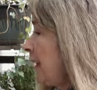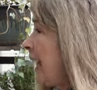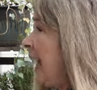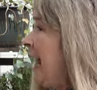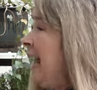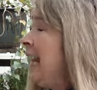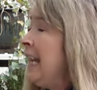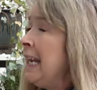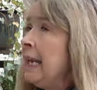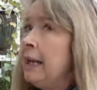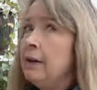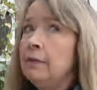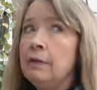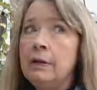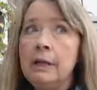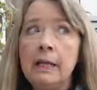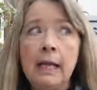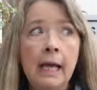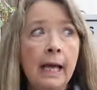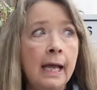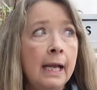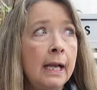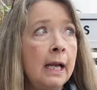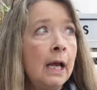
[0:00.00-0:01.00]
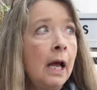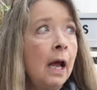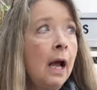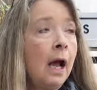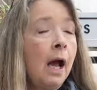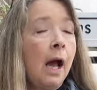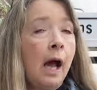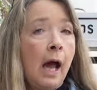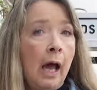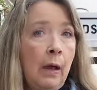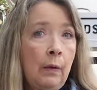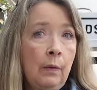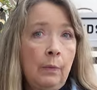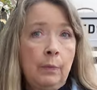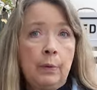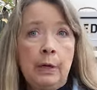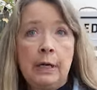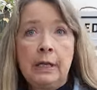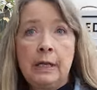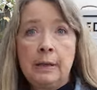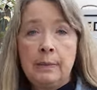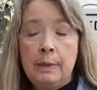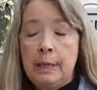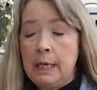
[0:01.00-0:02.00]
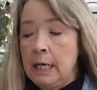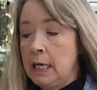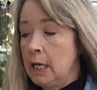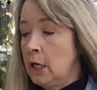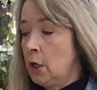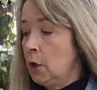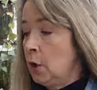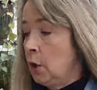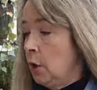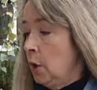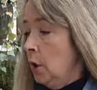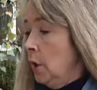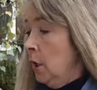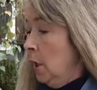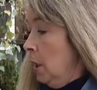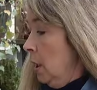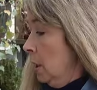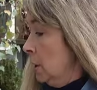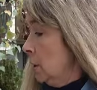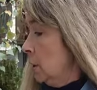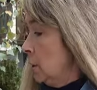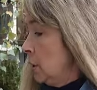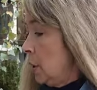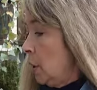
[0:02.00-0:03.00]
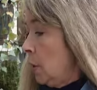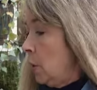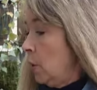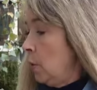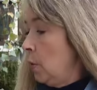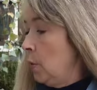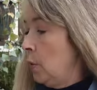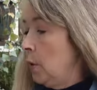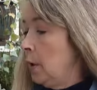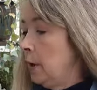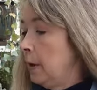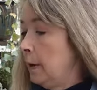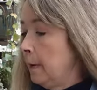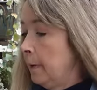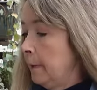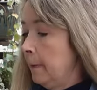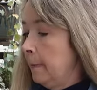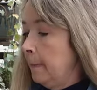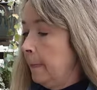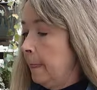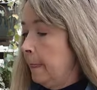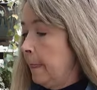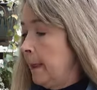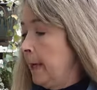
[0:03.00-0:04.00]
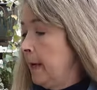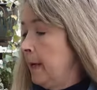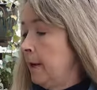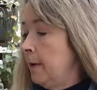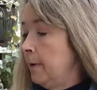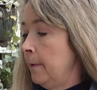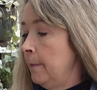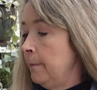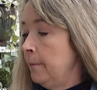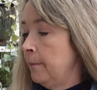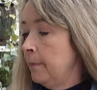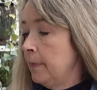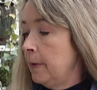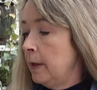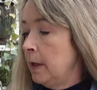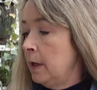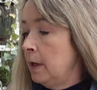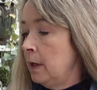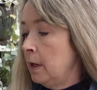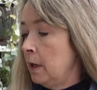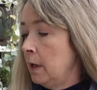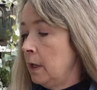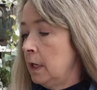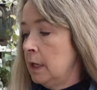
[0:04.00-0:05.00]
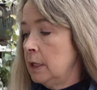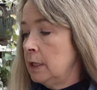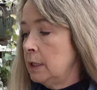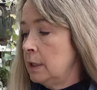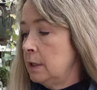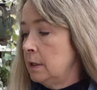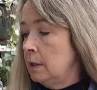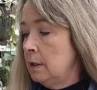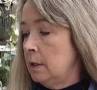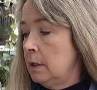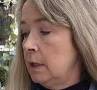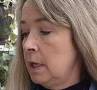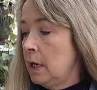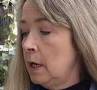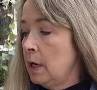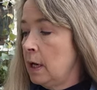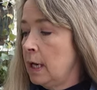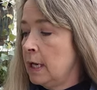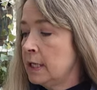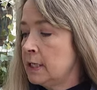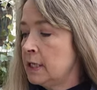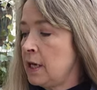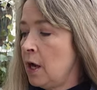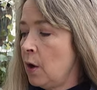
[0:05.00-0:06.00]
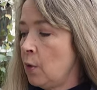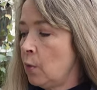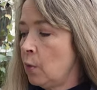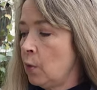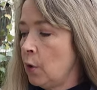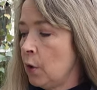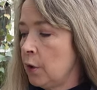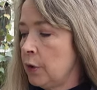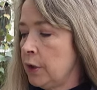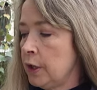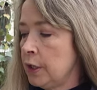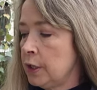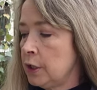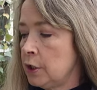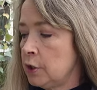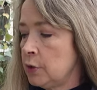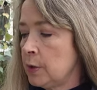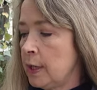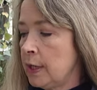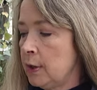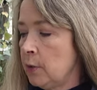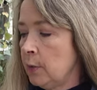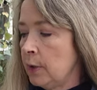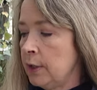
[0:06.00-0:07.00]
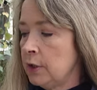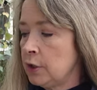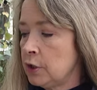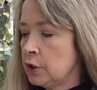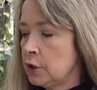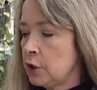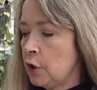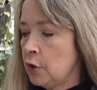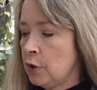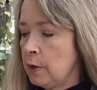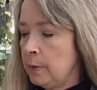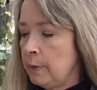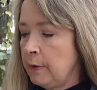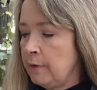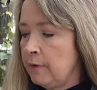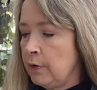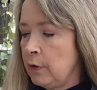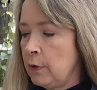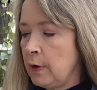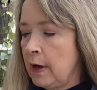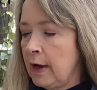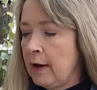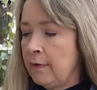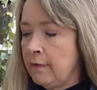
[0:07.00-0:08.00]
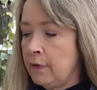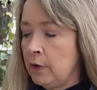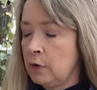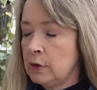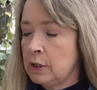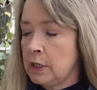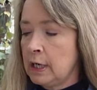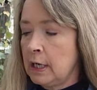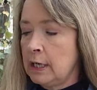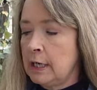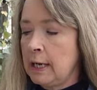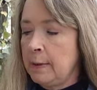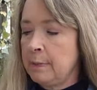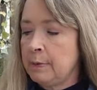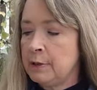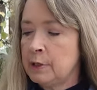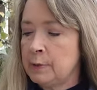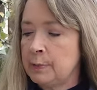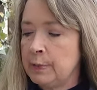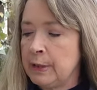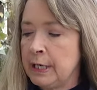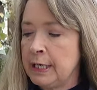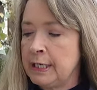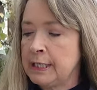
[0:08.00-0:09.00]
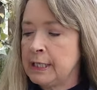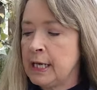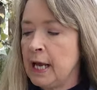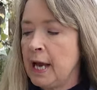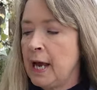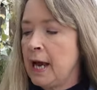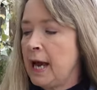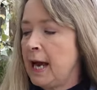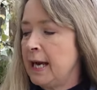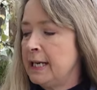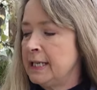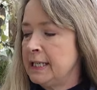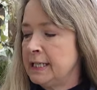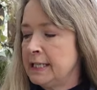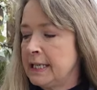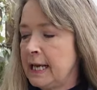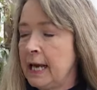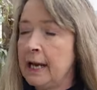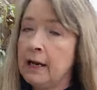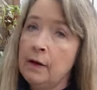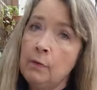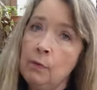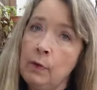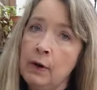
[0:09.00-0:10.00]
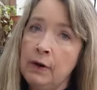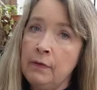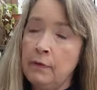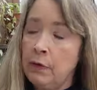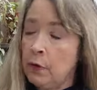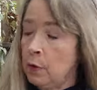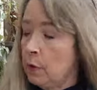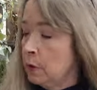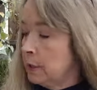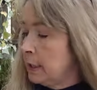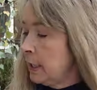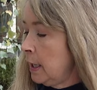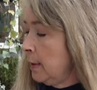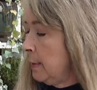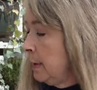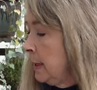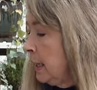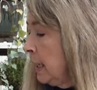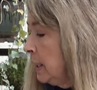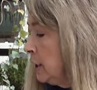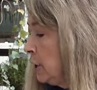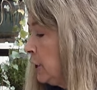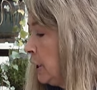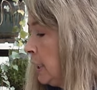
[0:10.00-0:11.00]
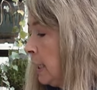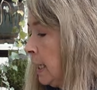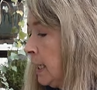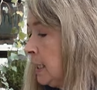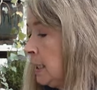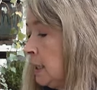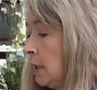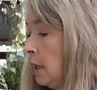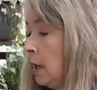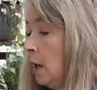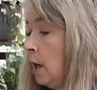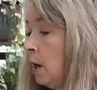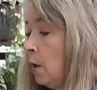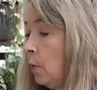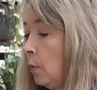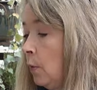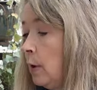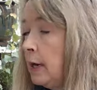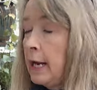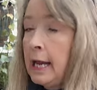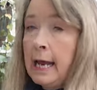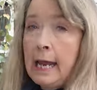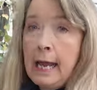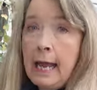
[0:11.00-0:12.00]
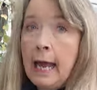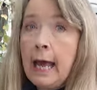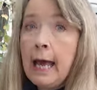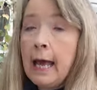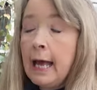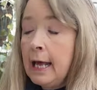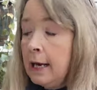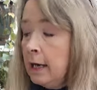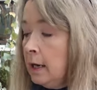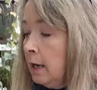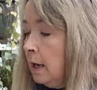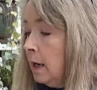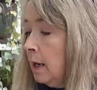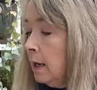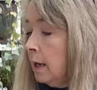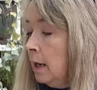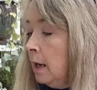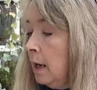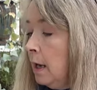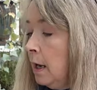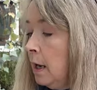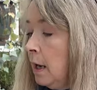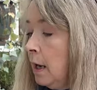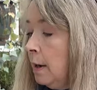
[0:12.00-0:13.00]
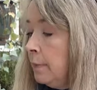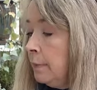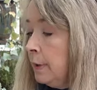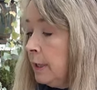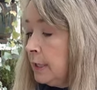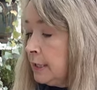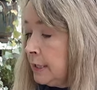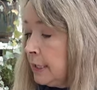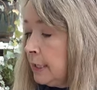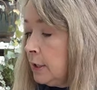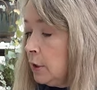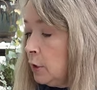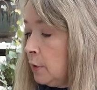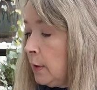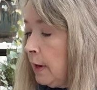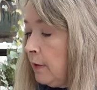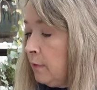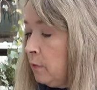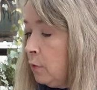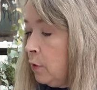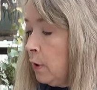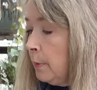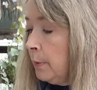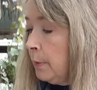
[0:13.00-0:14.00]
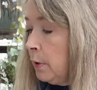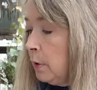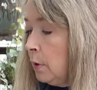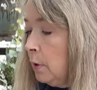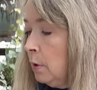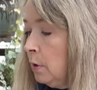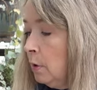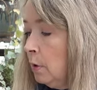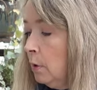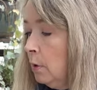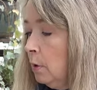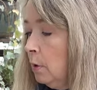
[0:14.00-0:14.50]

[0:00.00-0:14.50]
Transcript: And even then, I will bring them in here. So, you know, it, it there it's not worth it to try to winter sow them if you have those type of springs. I just had one viewer tell me that she had went ahead um, because they do have warmer